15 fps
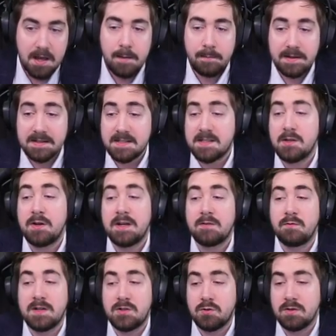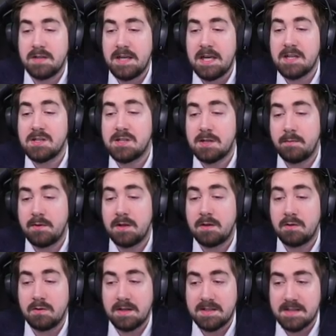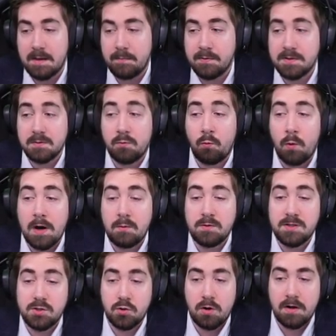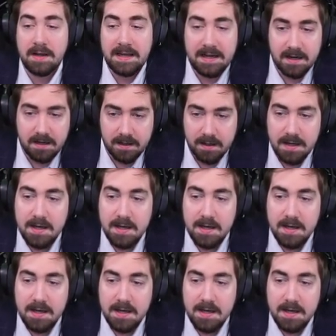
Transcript: But let's look at Ritual League and some of the good examples of what was strong here.